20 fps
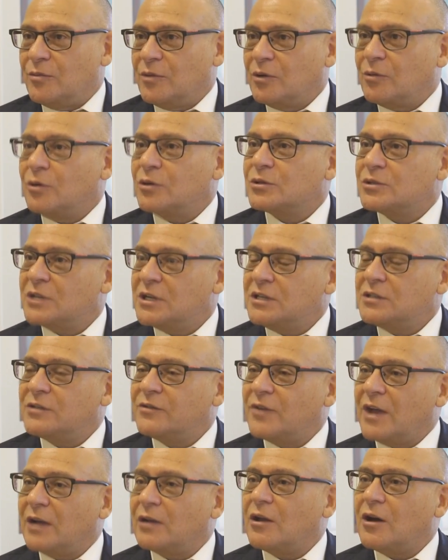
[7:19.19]
Across each of
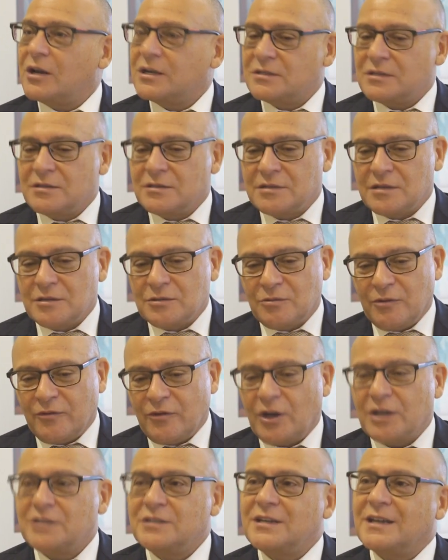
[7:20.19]
our licences, we've
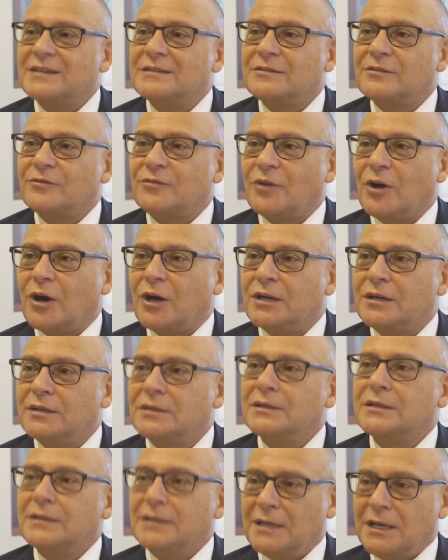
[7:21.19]
identified
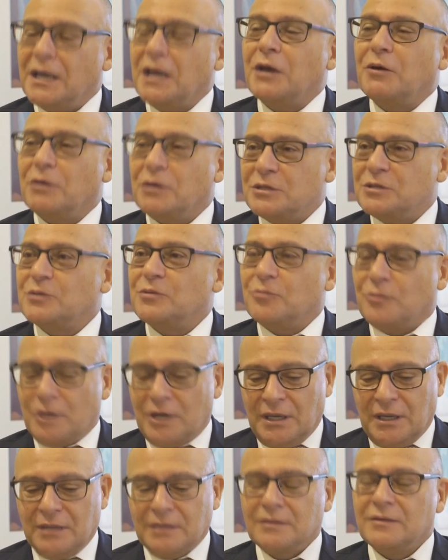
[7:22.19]
areas that
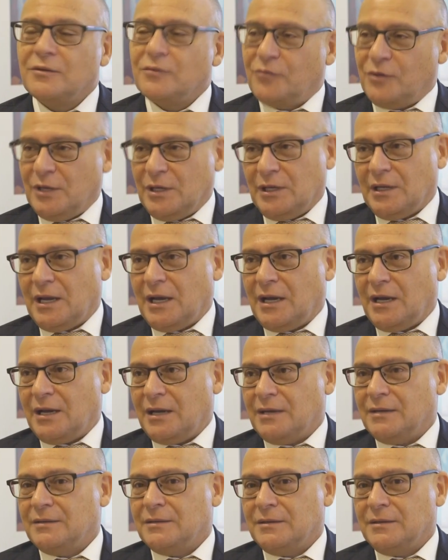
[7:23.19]
we feel are